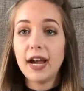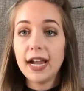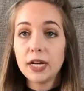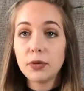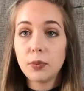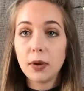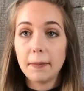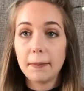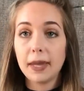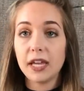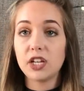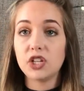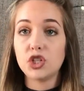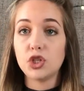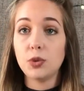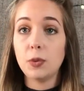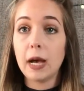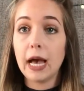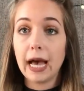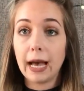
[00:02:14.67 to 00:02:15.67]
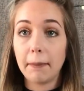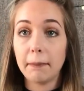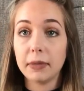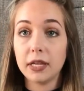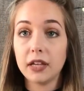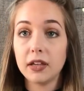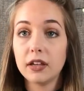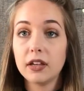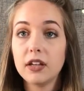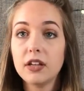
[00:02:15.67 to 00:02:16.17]
Find what makes you
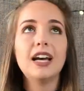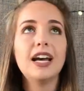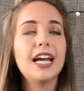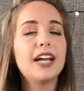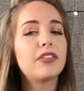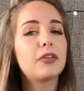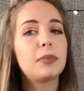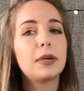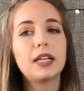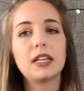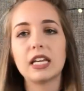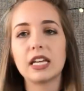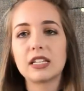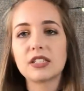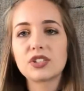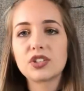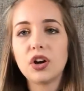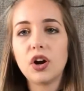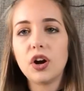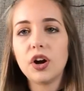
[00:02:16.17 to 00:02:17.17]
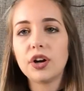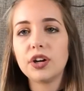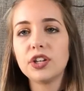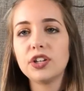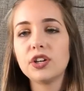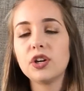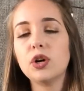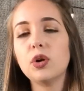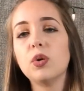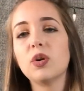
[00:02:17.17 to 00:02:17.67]
happy. Not everybody likes
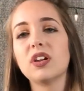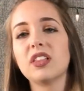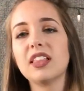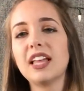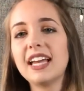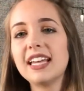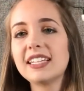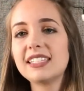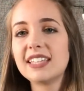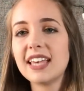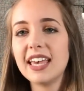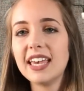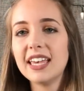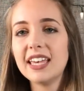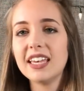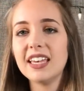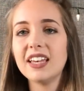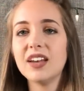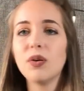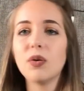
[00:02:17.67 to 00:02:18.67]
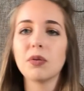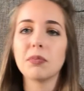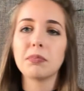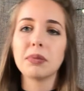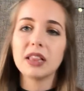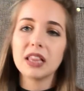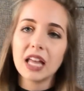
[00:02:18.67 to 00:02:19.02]
cardio or likes HIIT or